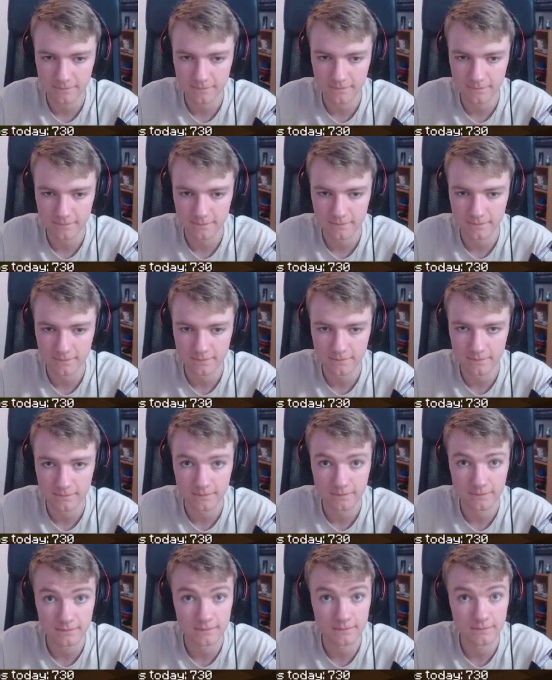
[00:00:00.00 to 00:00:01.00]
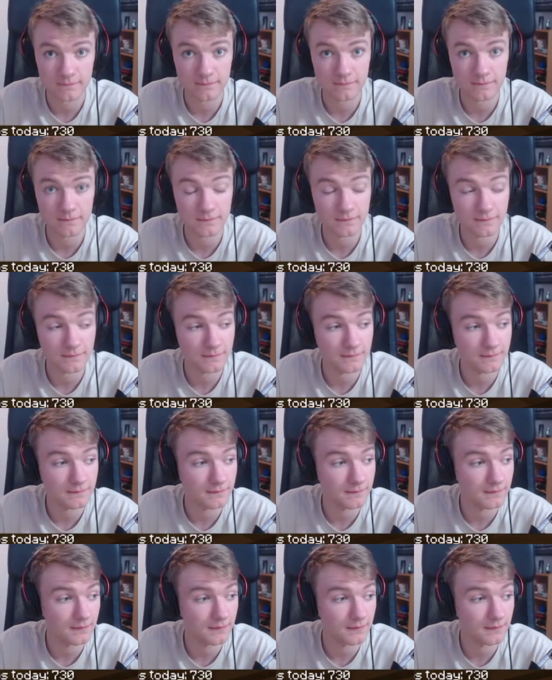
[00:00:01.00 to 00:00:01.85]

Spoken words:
Nothing is said.